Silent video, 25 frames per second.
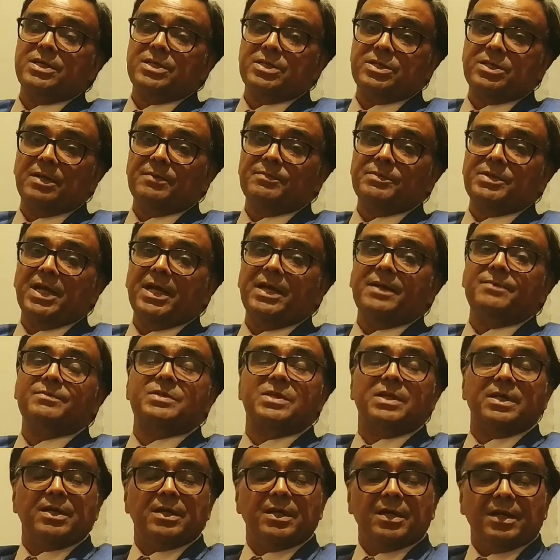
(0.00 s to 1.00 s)

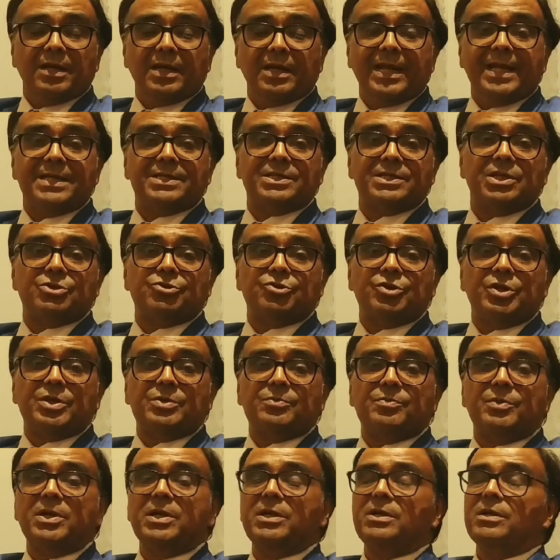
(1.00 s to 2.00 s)
Sometimes laser
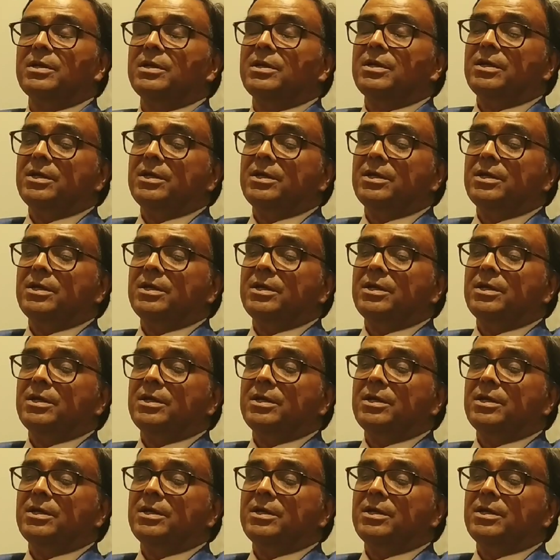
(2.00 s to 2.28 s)
treatment,